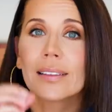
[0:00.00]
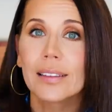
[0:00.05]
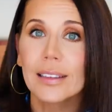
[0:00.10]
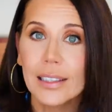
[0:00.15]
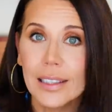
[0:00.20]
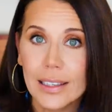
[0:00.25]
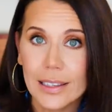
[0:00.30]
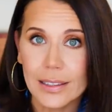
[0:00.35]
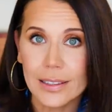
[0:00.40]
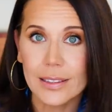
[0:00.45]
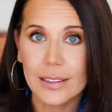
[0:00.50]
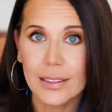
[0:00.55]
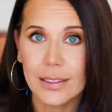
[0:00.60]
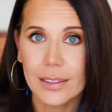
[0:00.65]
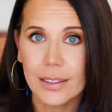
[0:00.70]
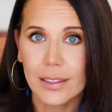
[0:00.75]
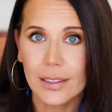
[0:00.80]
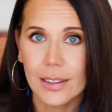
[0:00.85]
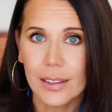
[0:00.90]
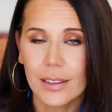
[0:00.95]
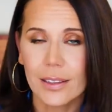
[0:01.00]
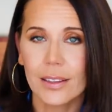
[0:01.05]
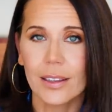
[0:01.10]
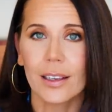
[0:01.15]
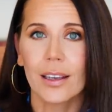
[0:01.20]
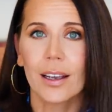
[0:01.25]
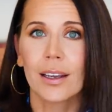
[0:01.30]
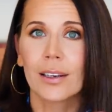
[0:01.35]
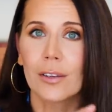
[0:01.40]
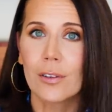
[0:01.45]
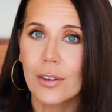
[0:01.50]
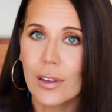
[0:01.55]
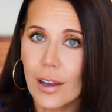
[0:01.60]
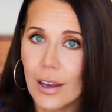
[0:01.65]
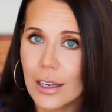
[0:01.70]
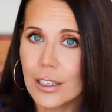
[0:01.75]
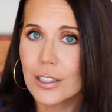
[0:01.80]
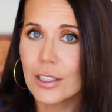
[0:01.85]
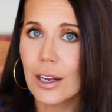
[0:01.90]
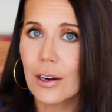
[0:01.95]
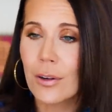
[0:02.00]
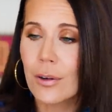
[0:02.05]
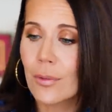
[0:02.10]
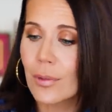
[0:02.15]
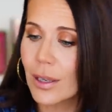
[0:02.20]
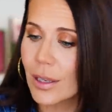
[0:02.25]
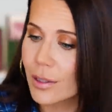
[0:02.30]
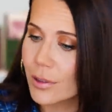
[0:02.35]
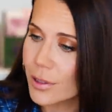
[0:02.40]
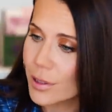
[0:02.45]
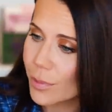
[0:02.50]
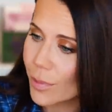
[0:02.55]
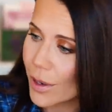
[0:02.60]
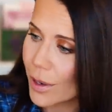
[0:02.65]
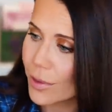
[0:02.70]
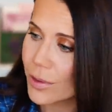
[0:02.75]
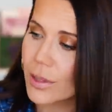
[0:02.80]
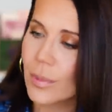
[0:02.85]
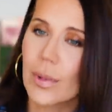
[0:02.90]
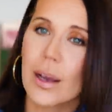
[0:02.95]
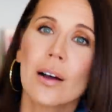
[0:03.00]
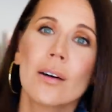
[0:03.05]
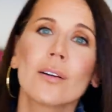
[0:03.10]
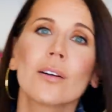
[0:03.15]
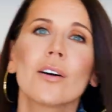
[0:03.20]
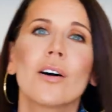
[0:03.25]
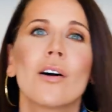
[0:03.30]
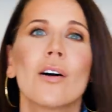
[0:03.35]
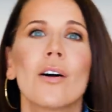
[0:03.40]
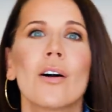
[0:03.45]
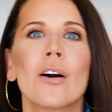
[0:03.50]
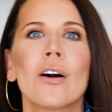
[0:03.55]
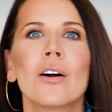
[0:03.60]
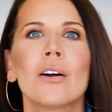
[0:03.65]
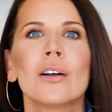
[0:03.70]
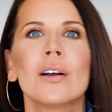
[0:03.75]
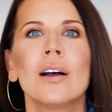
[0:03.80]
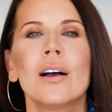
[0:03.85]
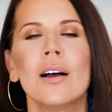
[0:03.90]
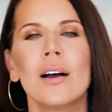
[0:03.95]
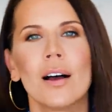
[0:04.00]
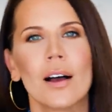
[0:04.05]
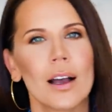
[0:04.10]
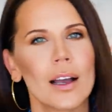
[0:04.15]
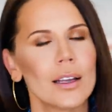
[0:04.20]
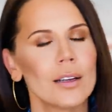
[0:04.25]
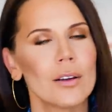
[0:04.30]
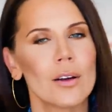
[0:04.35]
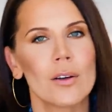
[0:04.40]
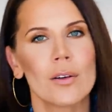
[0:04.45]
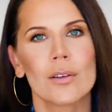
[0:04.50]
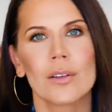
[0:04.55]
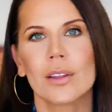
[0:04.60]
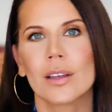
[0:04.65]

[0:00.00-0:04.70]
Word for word: least like I know the eyeshadow, we can spray it with some alcohol. I know